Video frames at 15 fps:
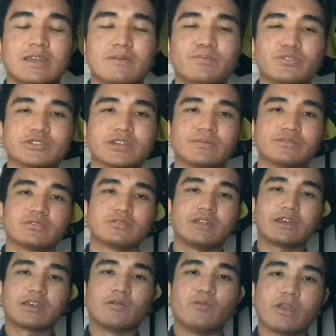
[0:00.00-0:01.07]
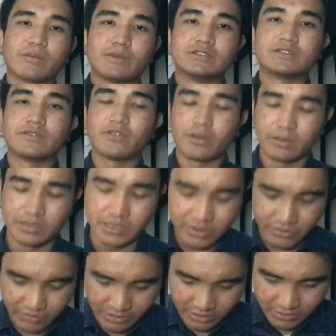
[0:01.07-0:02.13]
10 push-ups so that I can wake myself up in
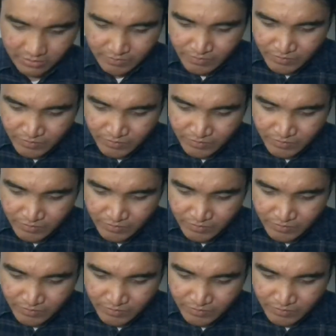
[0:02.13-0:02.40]
this video.